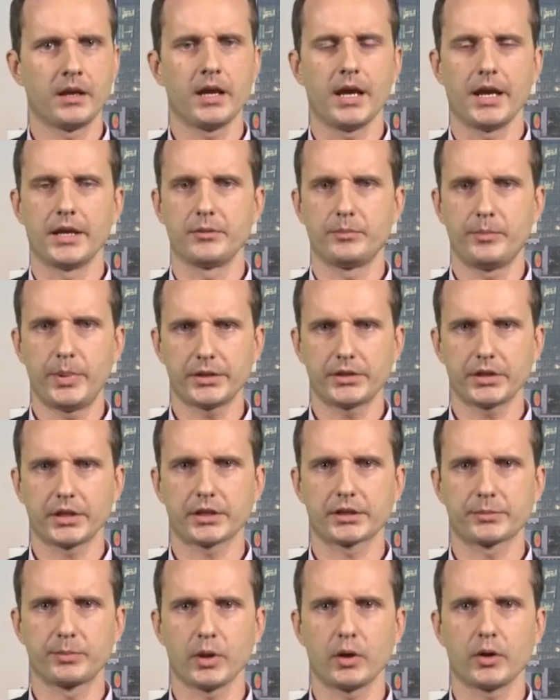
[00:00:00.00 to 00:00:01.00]
and better
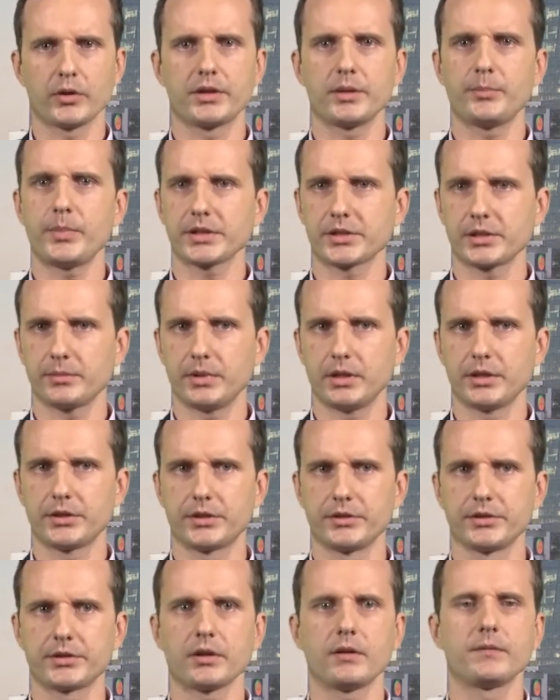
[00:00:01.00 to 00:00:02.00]
exploit the
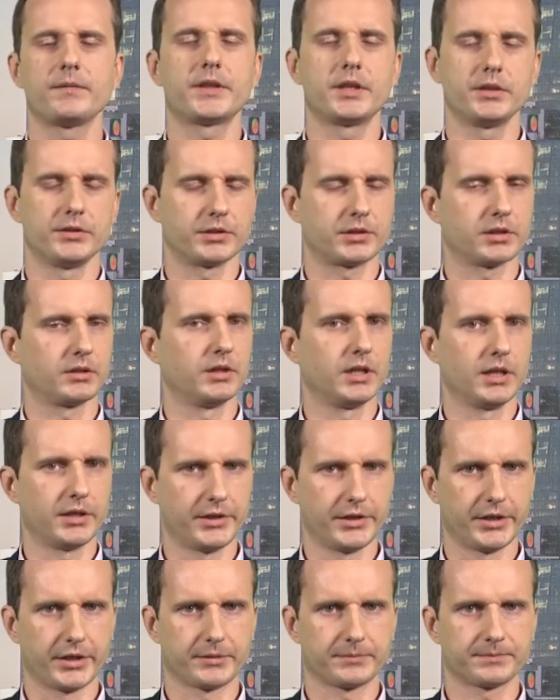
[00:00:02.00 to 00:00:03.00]
possibilities of digital
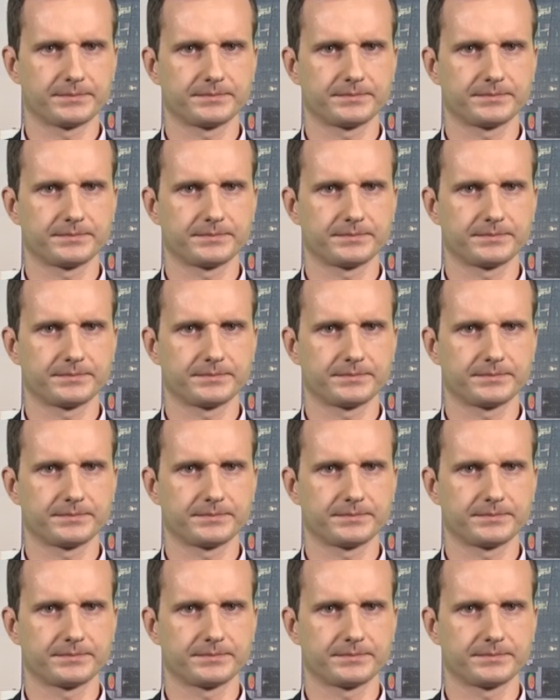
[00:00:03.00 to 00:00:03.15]
learning.